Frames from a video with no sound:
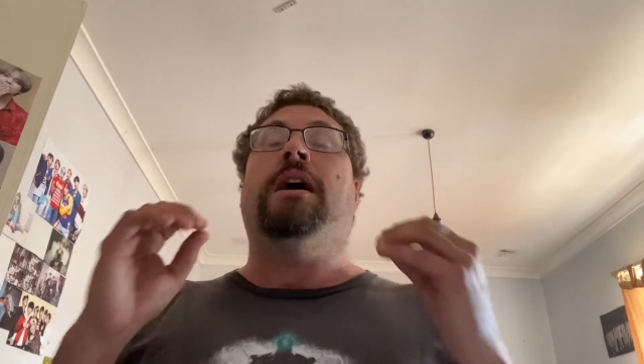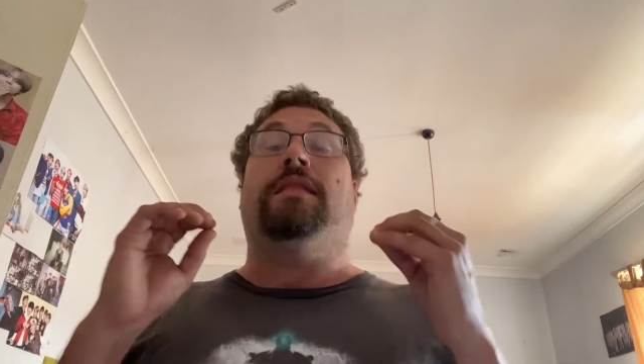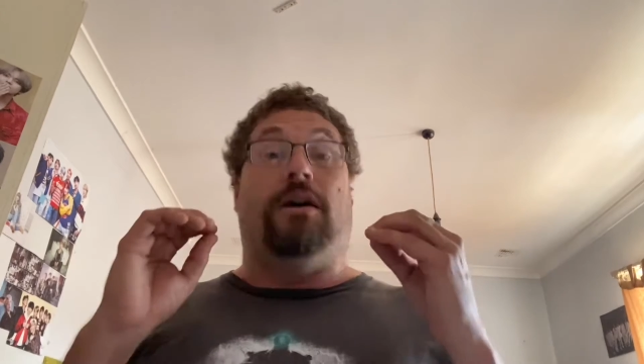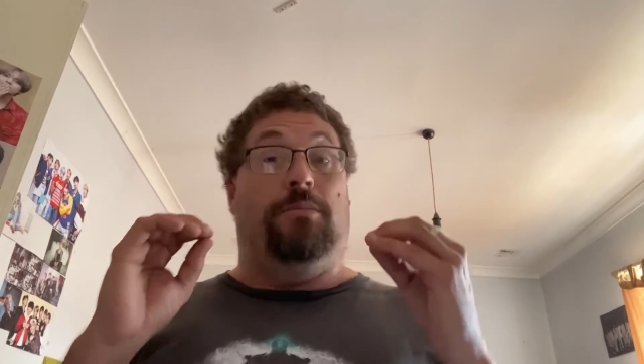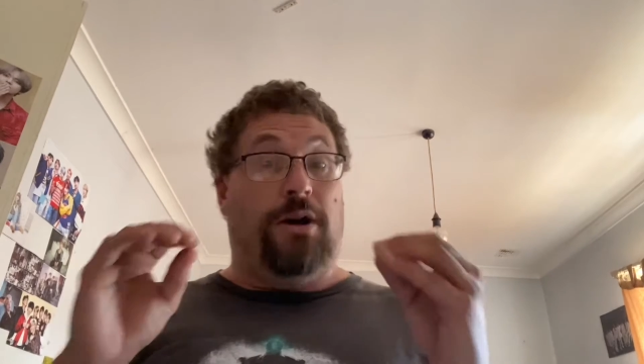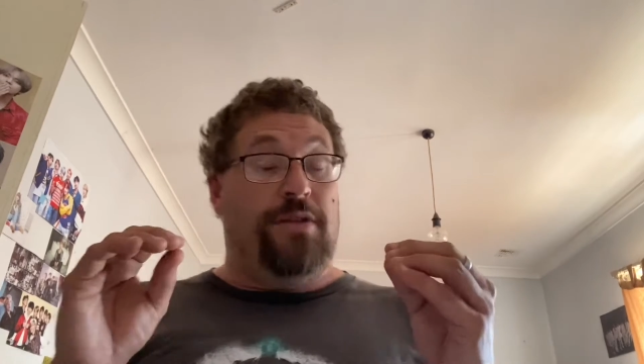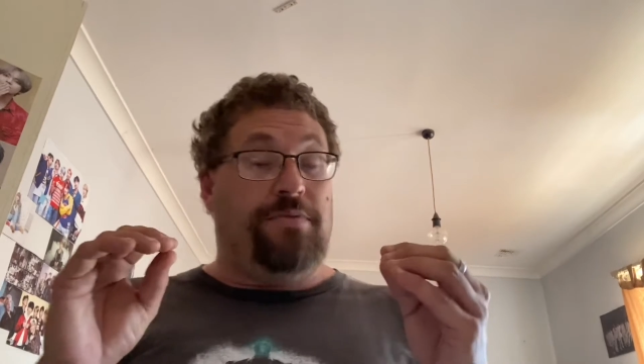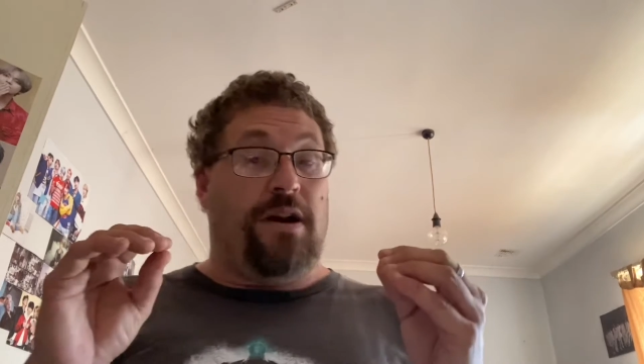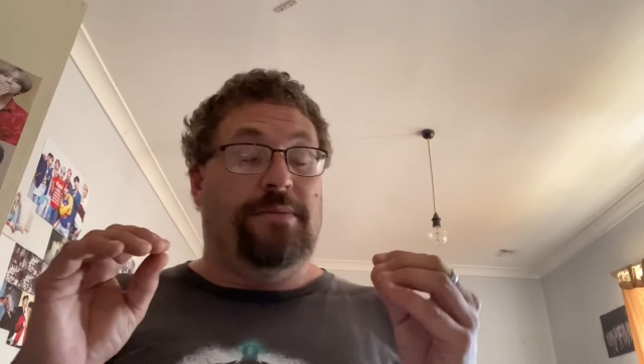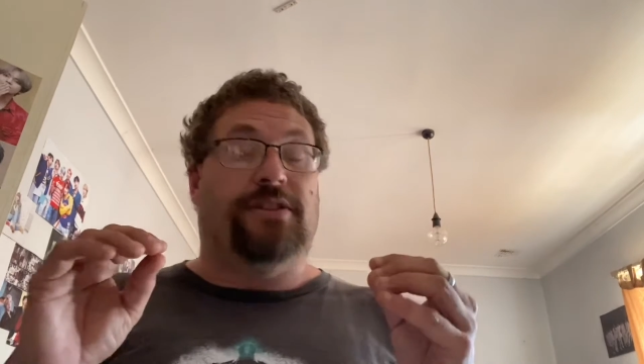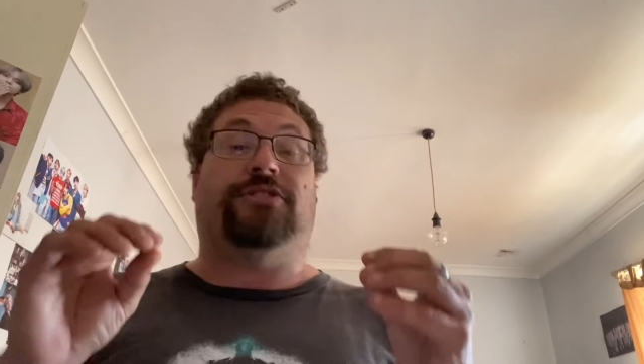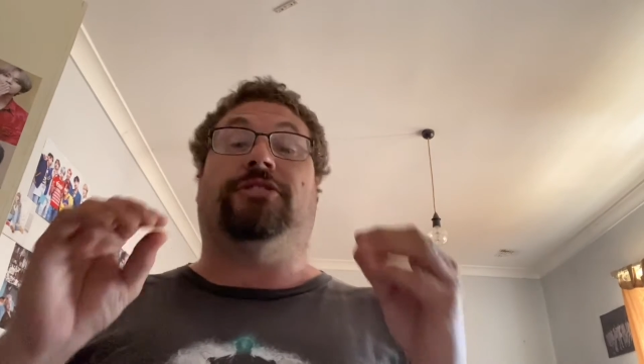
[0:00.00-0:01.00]
They were both prime
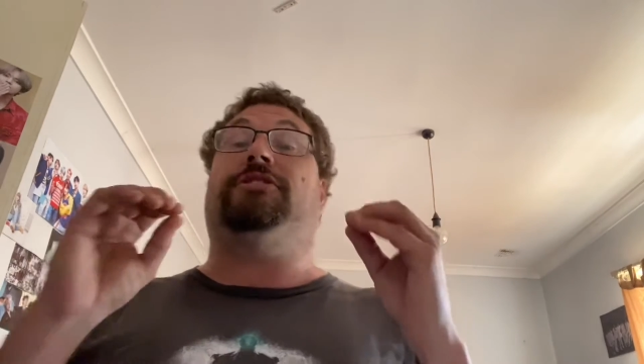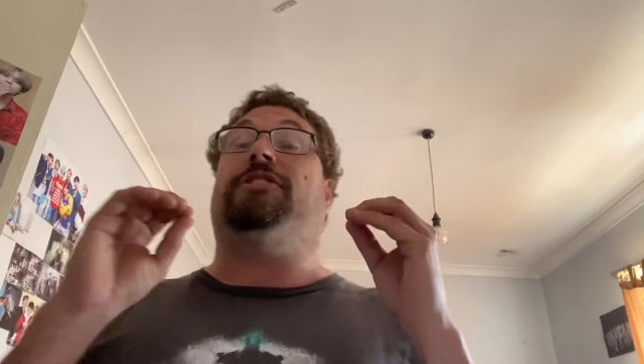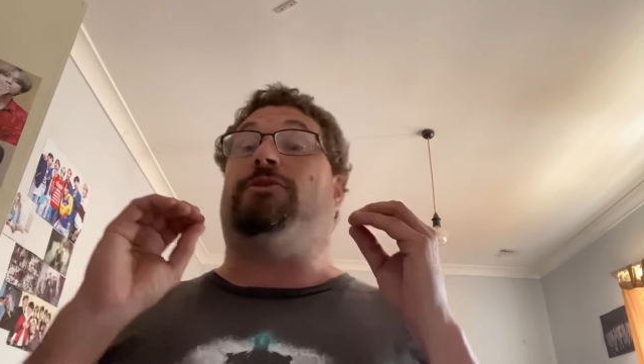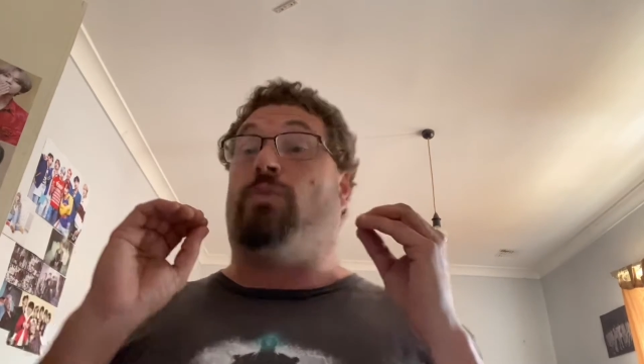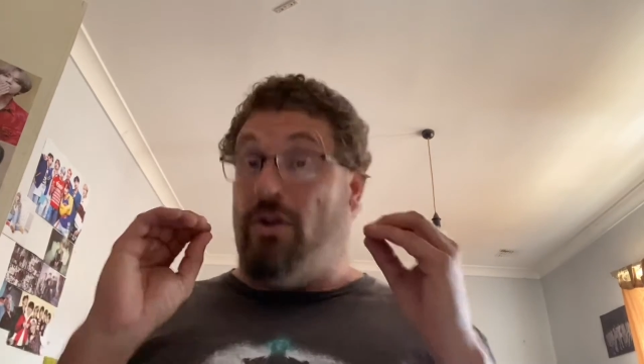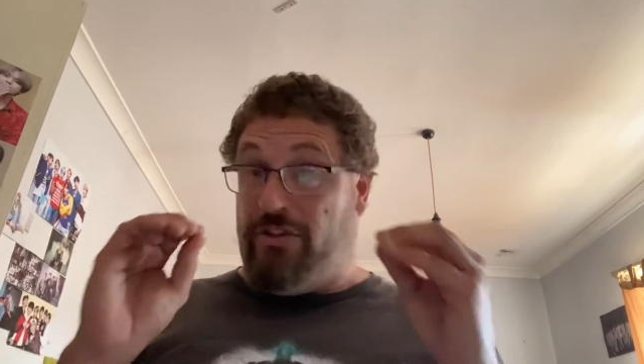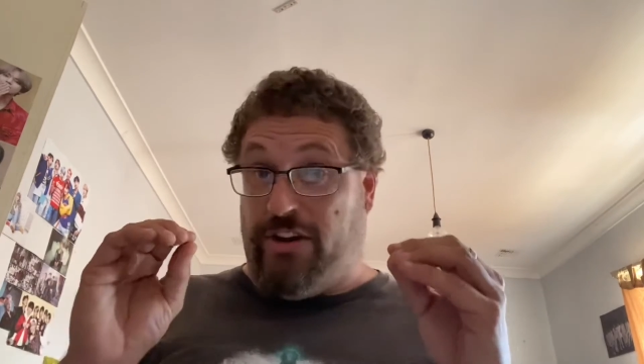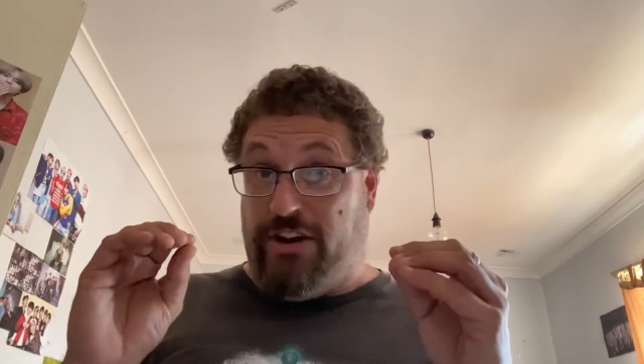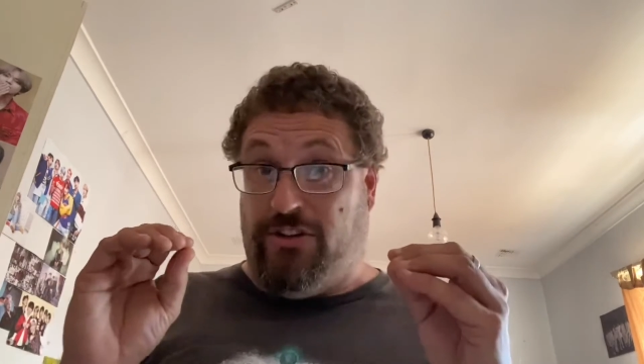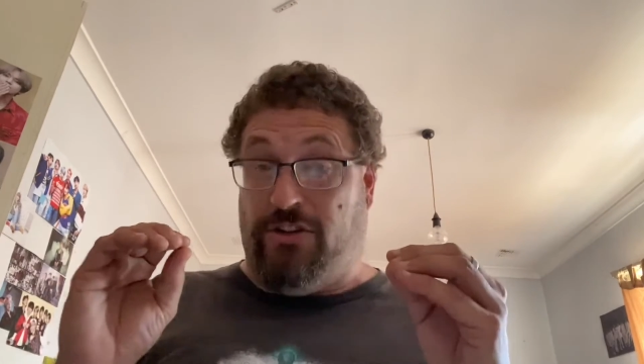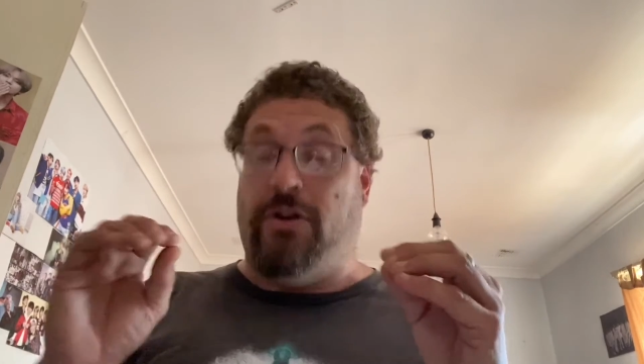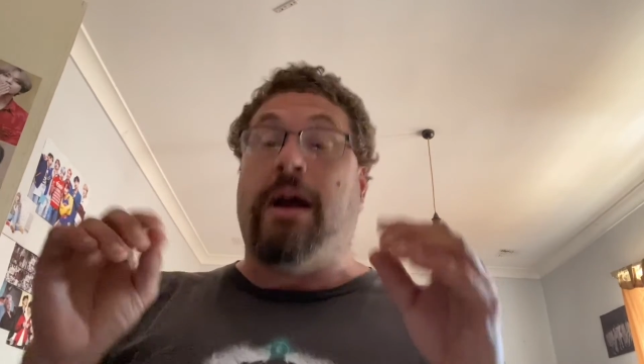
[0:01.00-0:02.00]
ministers. This was an
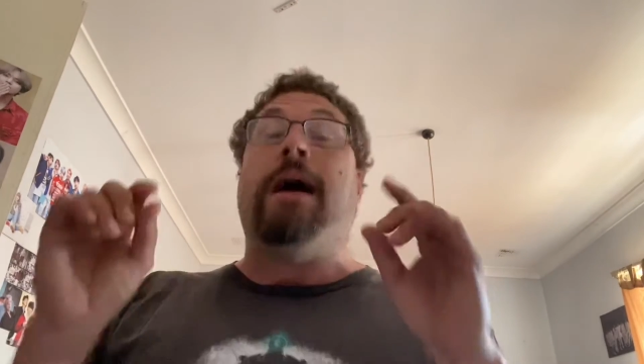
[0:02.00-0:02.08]
issue